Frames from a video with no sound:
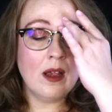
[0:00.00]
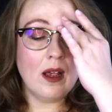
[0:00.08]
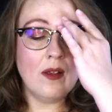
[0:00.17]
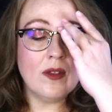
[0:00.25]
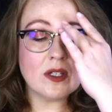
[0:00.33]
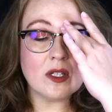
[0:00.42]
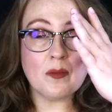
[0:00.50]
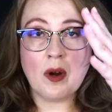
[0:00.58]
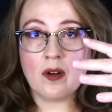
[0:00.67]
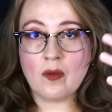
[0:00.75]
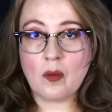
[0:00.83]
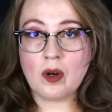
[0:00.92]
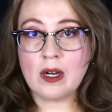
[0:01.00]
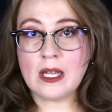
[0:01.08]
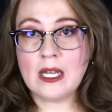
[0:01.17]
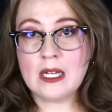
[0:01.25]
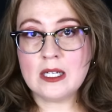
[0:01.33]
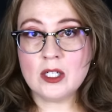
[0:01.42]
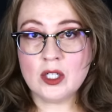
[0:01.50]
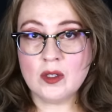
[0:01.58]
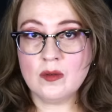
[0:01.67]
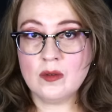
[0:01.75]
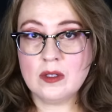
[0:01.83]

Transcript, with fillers: And this is part of what we're going to get into,